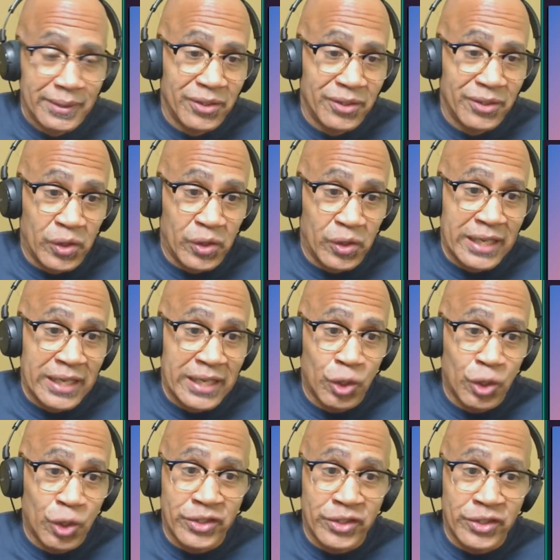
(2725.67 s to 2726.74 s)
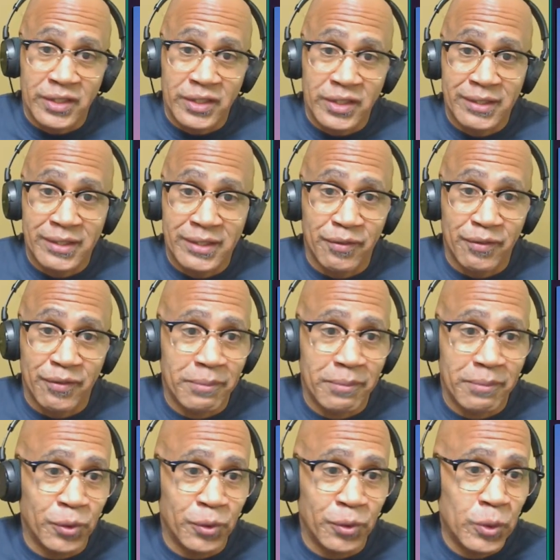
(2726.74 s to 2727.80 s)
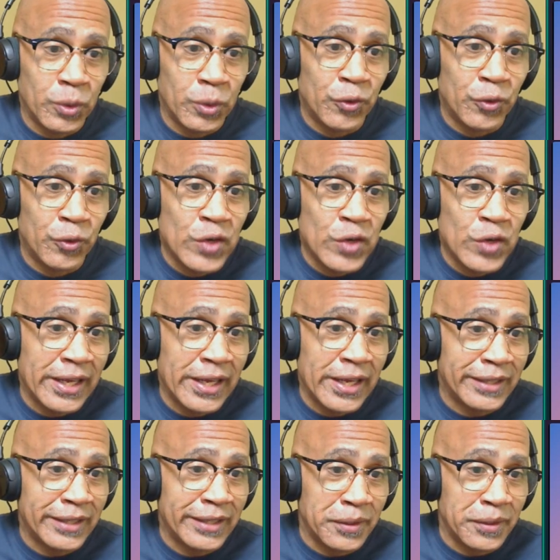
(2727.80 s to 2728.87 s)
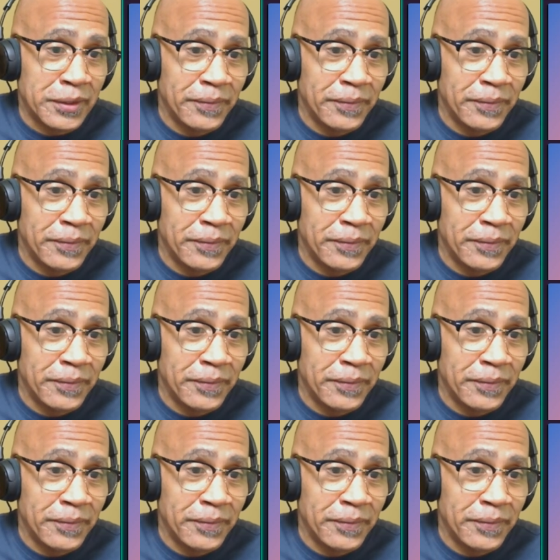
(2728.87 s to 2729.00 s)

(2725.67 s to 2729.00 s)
to get your questions answered from folks who could really answer it.